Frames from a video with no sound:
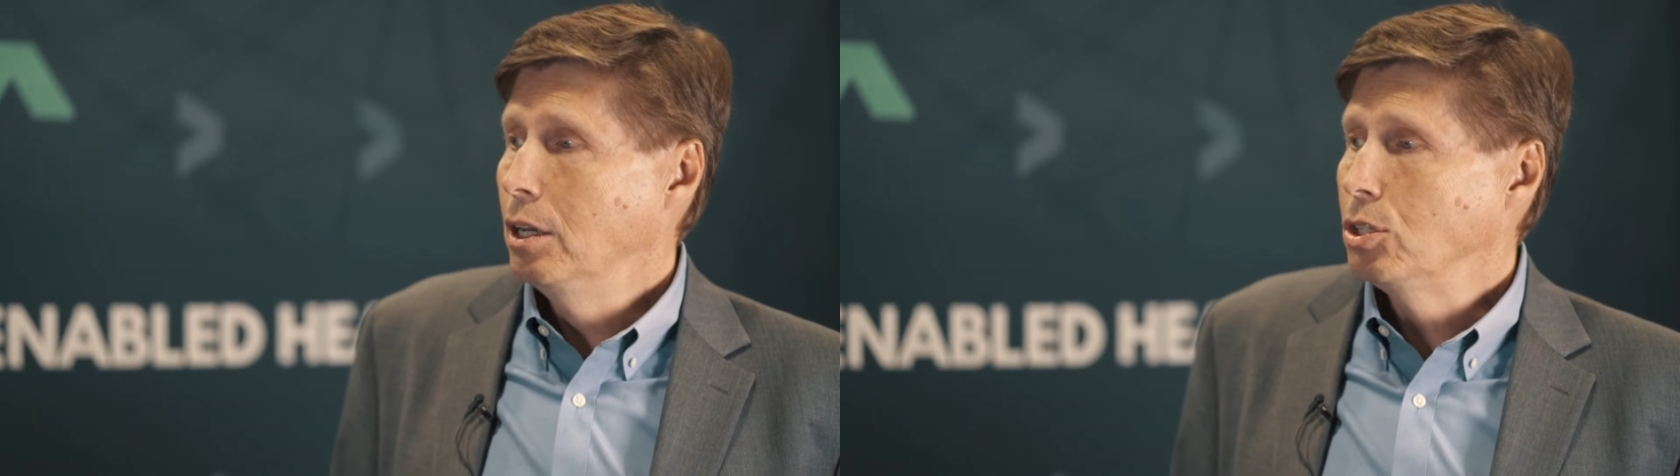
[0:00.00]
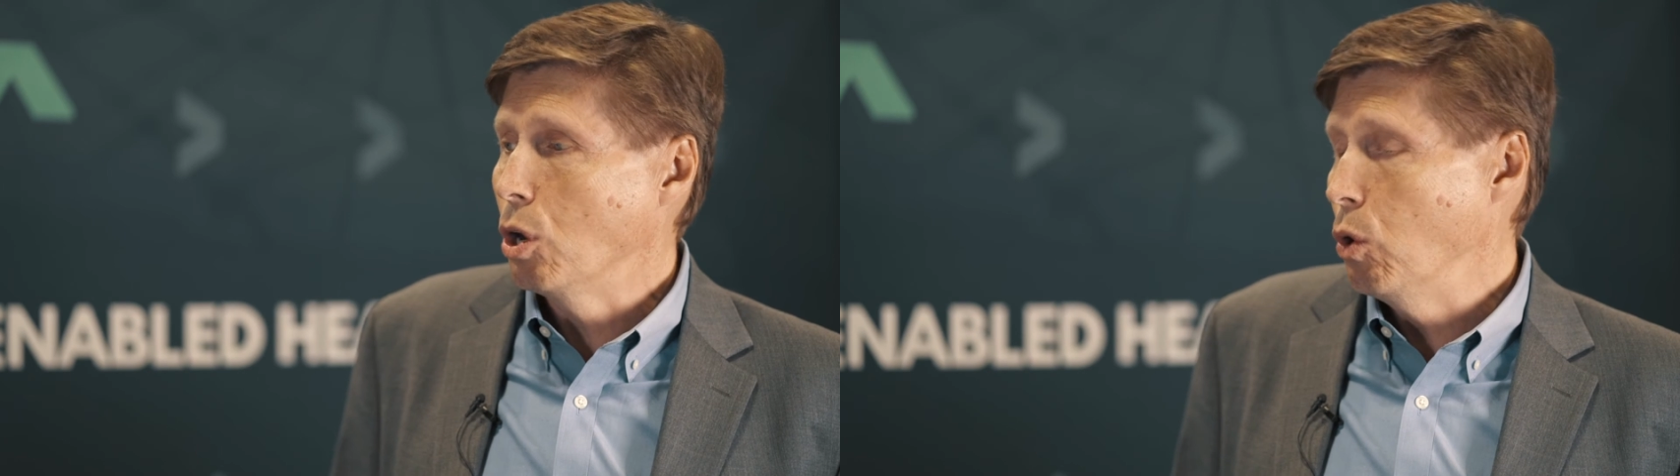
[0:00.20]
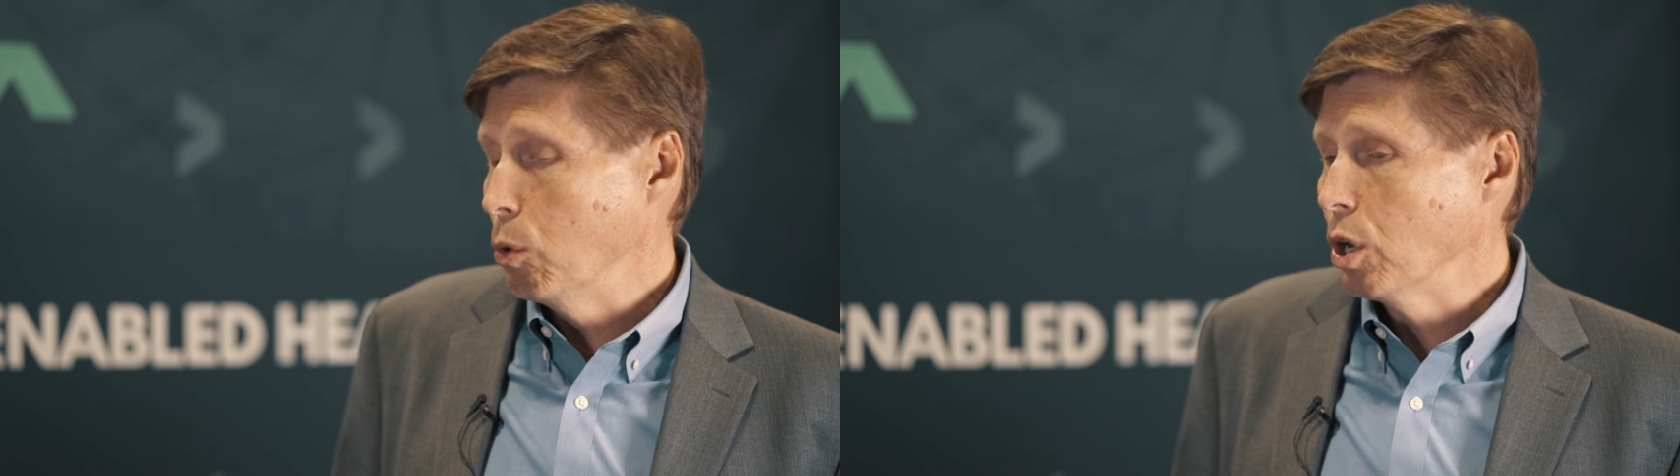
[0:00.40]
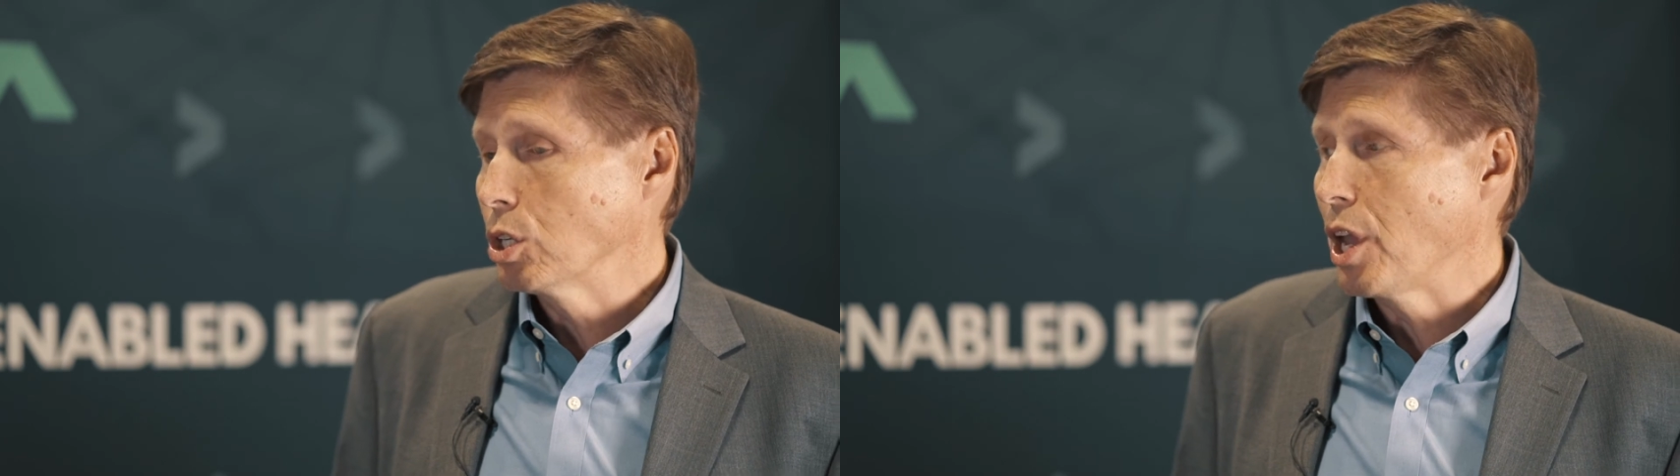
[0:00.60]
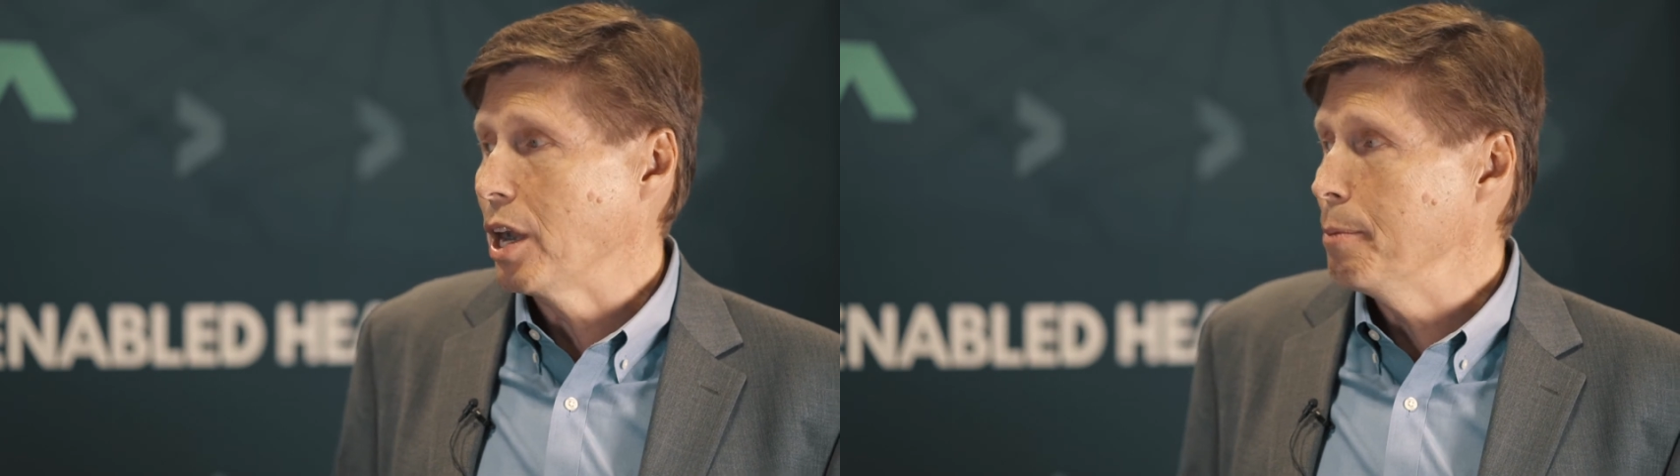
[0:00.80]
So what we're
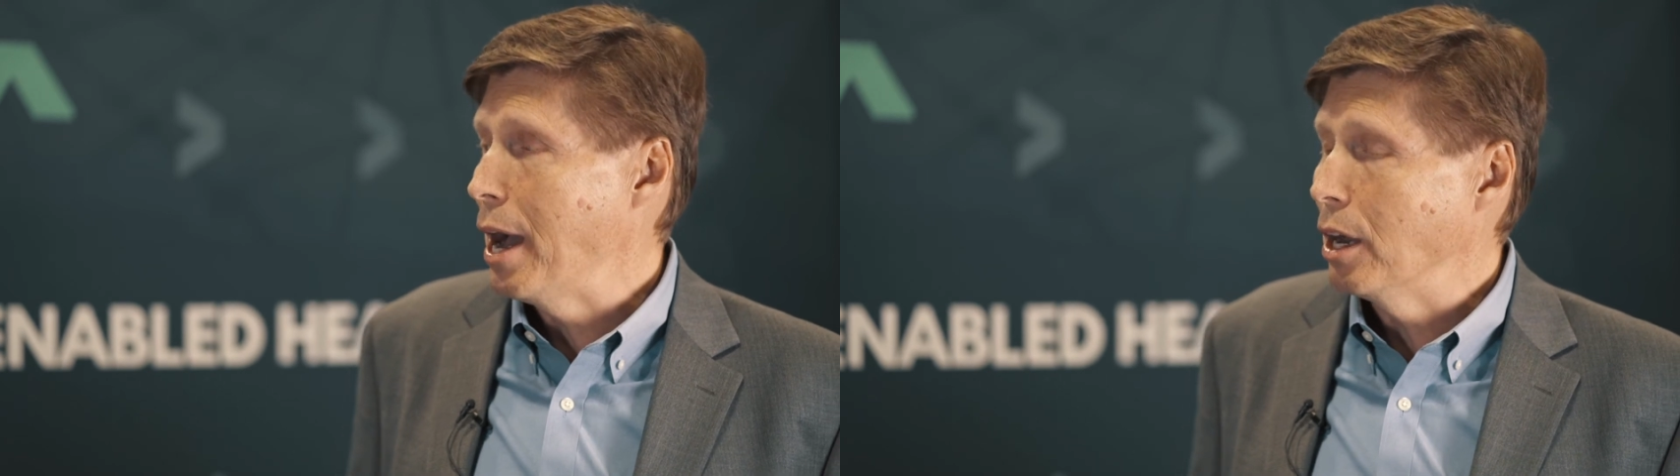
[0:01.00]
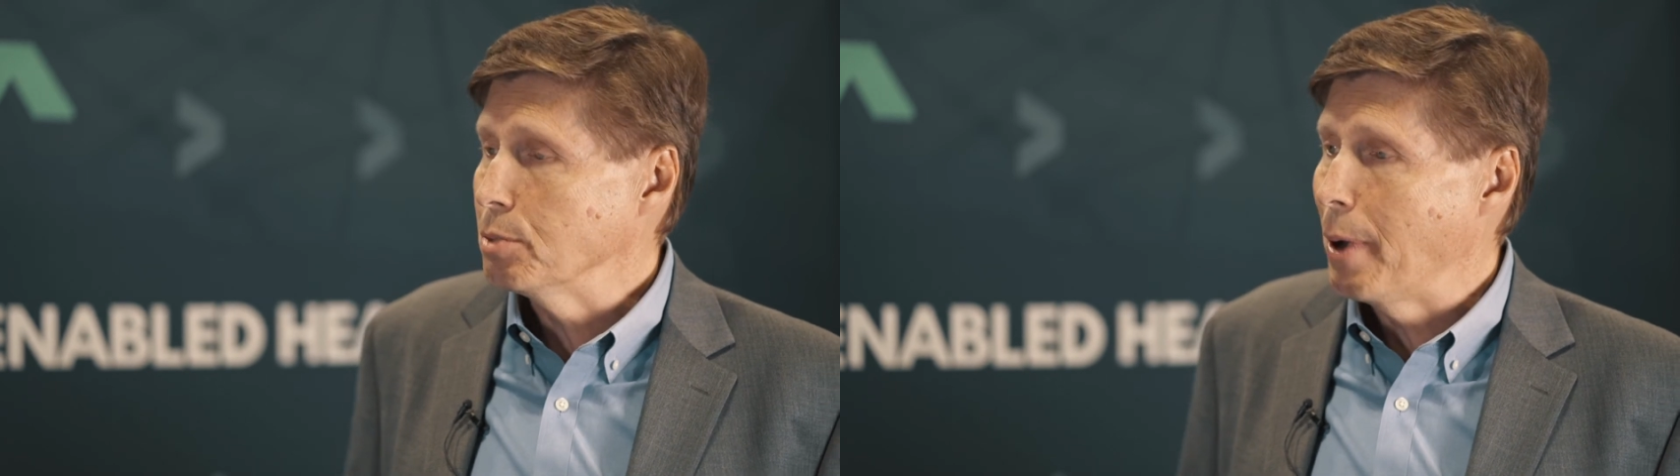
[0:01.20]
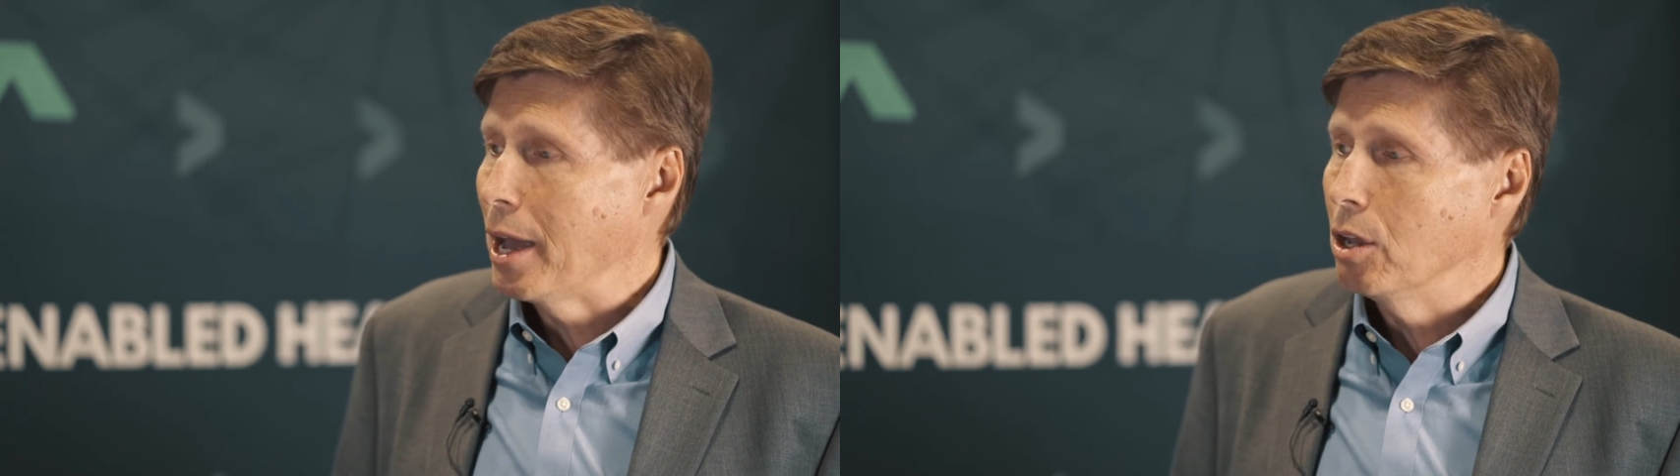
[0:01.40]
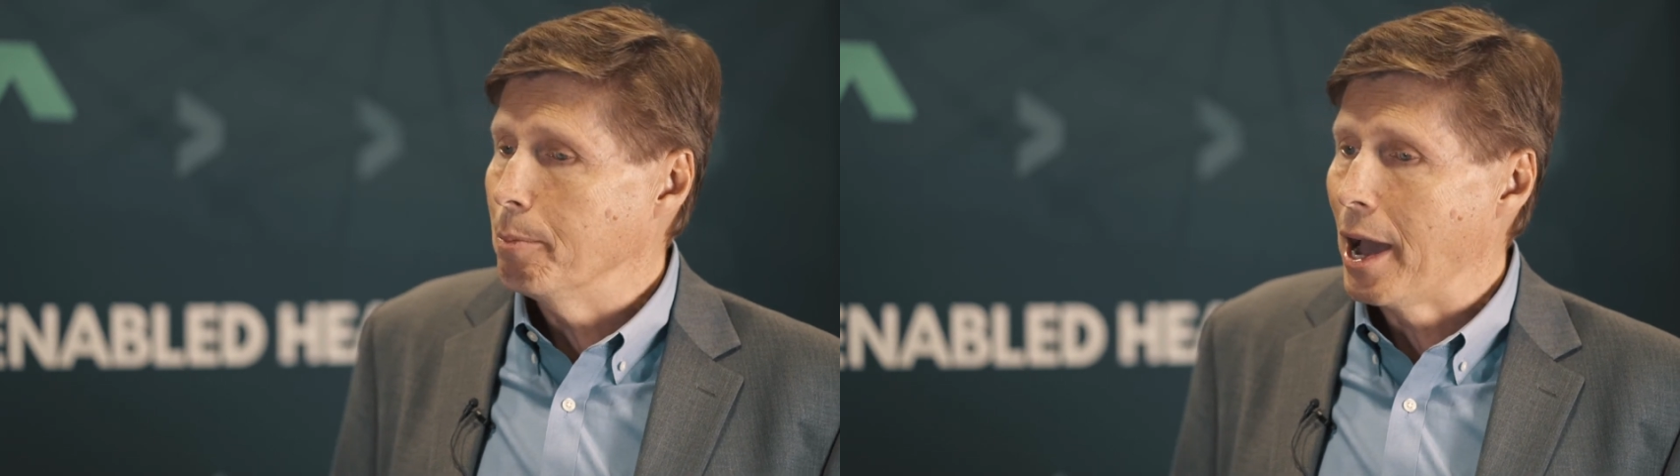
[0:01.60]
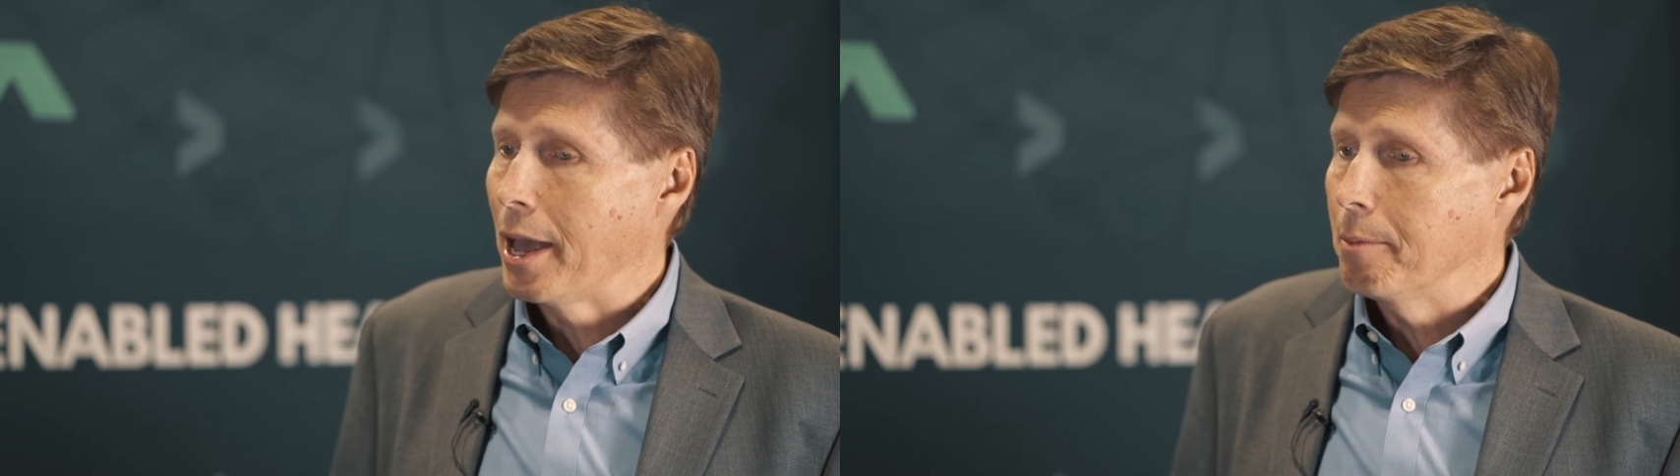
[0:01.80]
excited about is
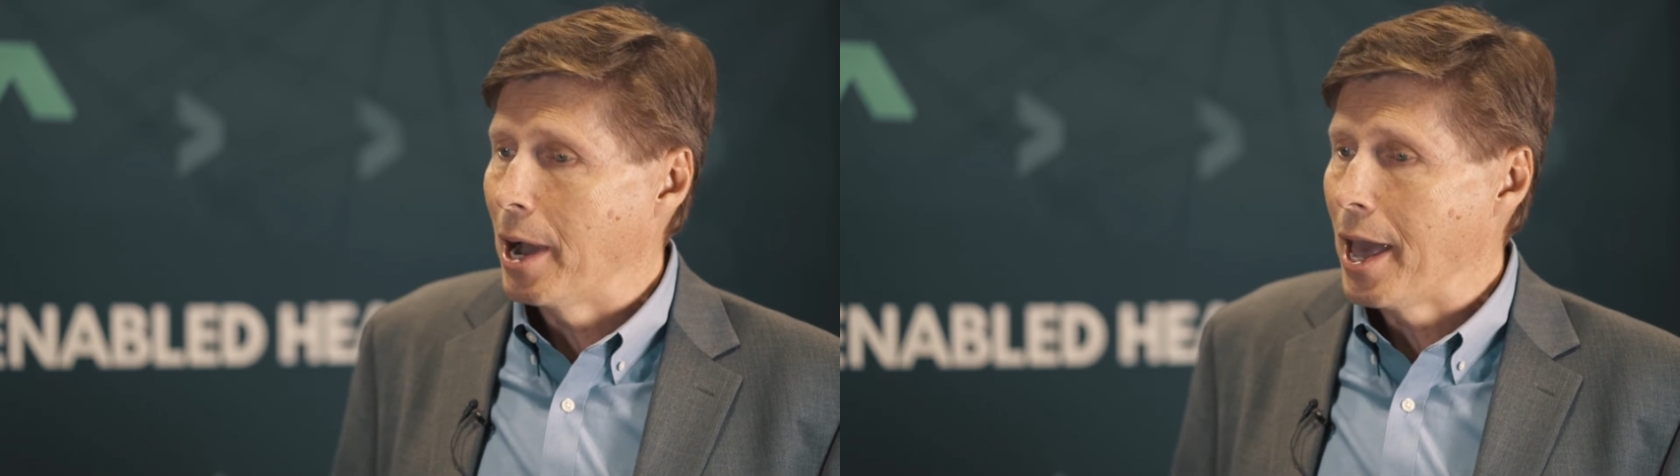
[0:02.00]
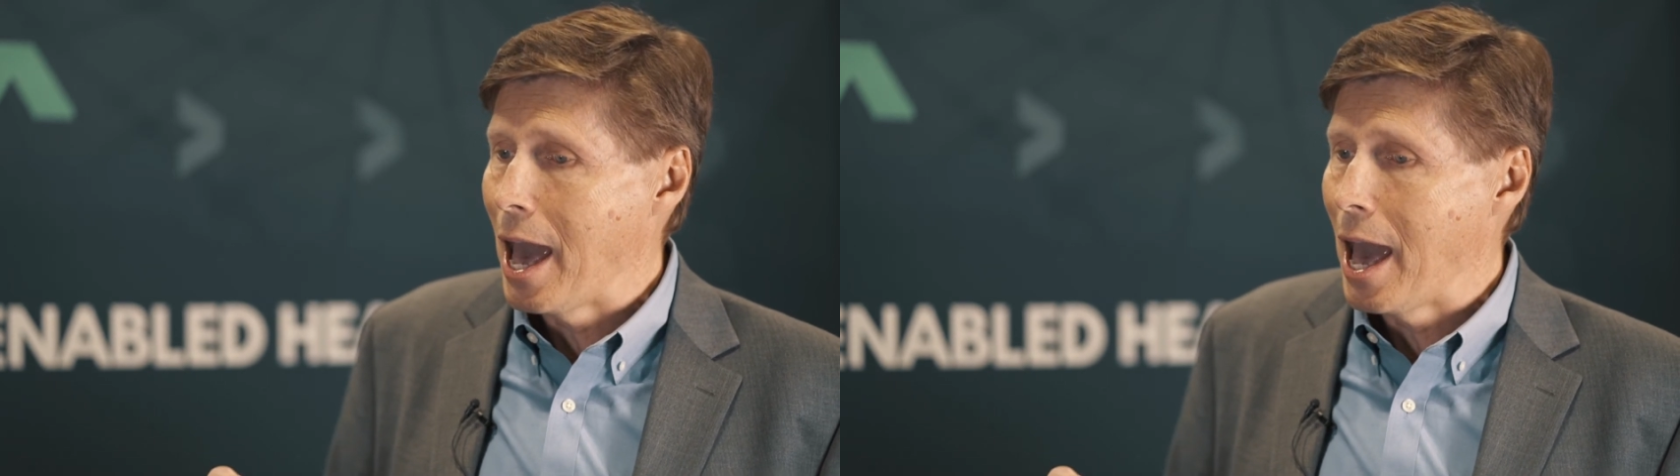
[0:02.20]
by